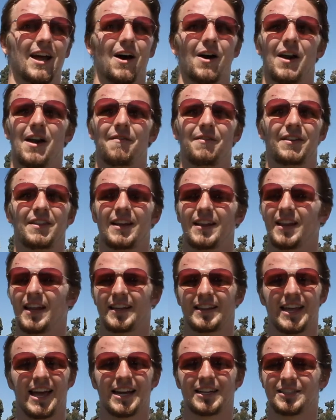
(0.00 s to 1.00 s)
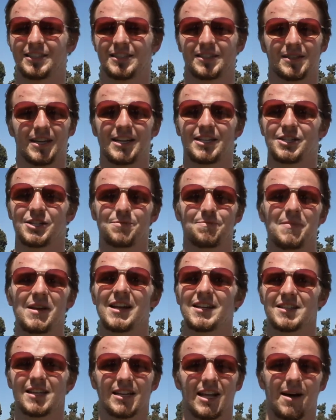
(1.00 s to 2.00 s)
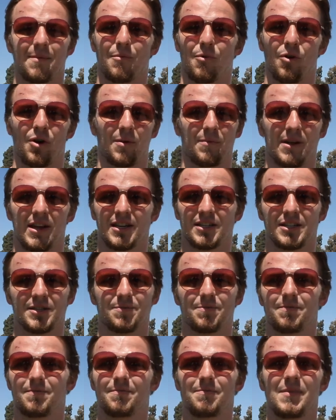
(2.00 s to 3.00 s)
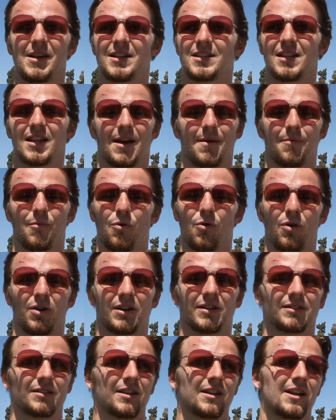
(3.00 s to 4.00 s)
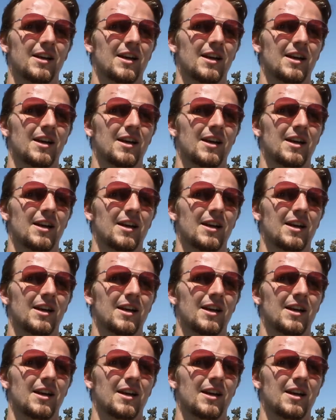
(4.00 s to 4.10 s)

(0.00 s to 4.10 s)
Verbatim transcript: on everything like that just it just means a lot more to me. It just means a lot more